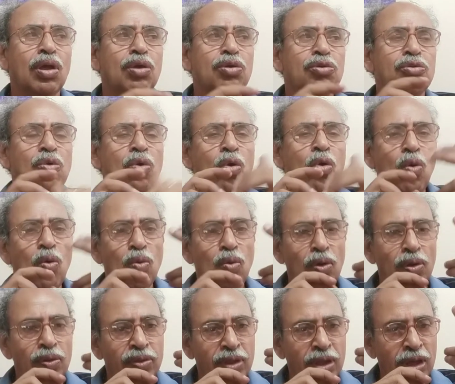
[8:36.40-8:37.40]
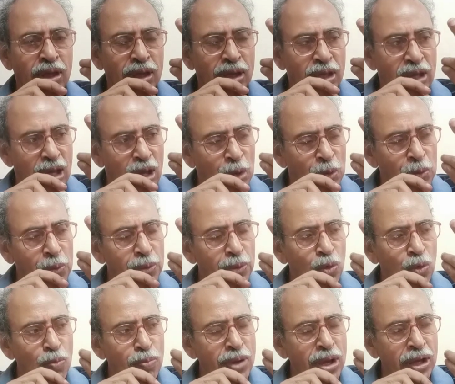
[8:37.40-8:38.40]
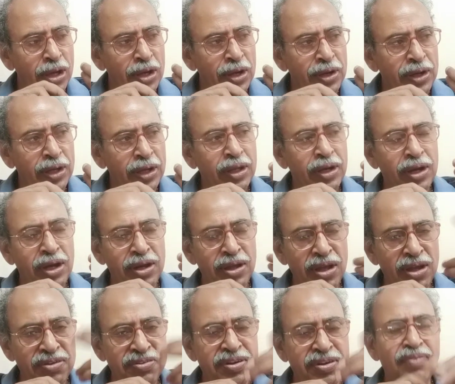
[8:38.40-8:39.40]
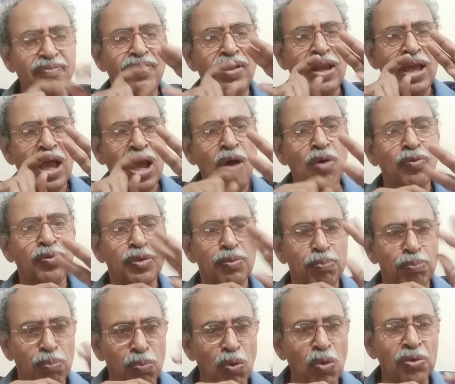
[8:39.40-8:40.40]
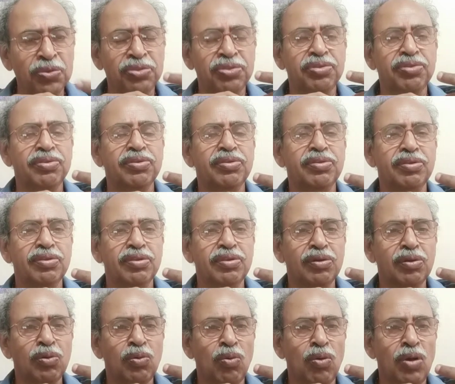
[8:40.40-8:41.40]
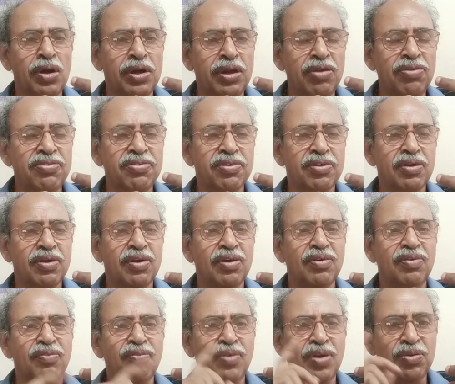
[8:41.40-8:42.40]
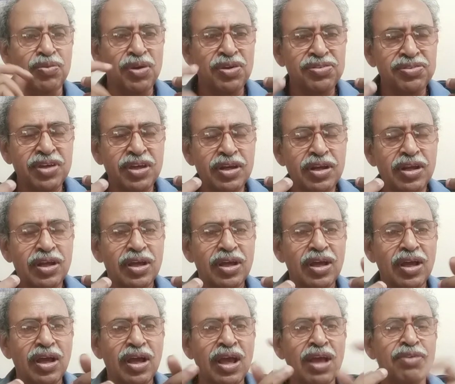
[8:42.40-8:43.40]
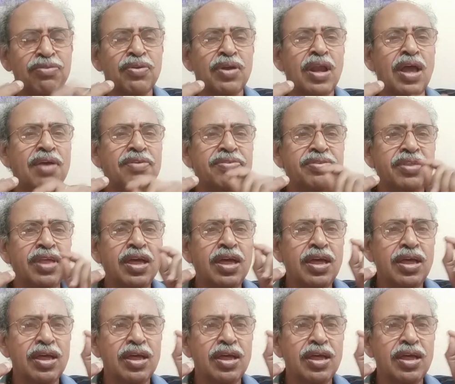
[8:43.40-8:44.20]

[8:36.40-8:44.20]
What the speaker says: So the electromagnetic radiation will have the both qualities, wave nature as well as the